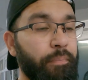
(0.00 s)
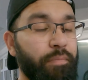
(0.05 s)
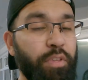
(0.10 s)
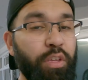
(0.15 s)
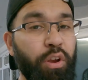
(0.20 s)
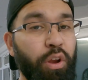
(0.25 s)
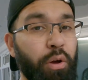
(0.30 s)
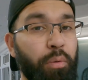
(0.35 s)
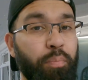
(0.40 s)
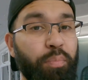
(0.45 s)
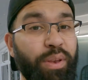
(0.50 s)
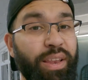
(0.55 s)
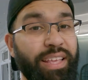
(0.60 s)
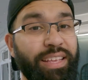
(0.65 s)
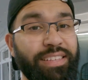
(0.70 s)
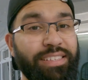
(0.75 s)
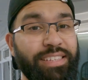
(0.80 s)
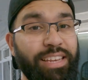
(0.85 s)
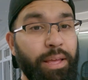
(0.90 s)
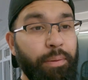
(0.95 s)
you know,
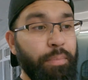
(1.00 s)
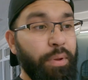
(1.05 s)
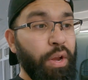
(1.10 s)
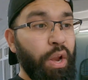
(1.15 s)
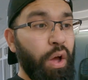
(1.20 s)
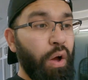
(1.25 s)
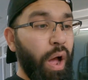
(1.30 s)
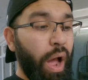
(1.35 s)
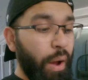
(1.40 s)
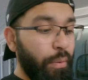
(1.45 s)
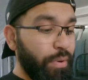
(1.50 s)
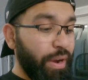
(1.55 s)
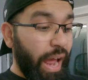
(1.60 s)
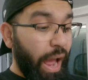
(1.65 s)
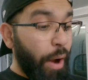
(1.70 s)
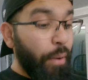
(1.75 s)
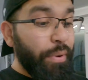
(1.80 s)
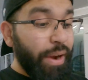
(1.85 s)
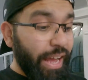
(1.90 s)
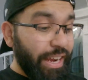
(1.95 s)
please let me know.
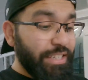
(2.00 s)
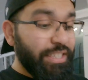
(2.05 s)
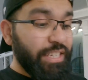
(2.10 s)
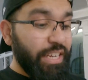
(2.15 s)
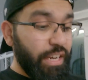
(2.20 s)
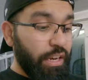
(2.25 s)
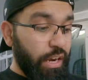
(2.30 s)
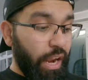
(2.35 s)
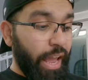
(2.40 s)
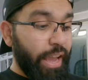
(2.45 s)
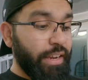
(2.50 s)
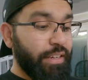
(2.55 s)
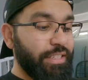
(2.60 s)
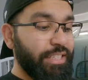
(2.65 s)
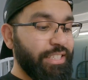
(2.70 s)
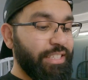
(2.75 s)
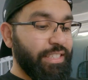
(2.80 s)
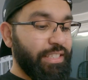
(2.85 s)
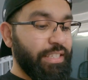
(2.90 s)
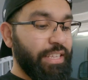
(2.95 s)
I would actually like
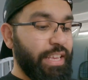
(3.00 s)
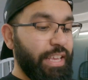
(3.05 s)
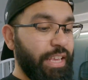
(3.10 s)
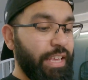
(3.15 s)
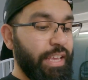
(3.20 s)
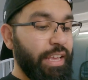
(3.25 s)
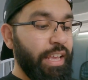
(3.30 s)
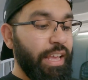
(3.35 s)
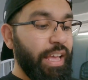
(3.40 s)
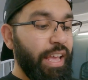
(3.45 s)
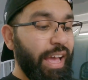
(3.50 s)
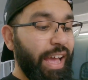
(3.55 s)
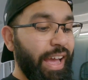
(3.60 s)
to see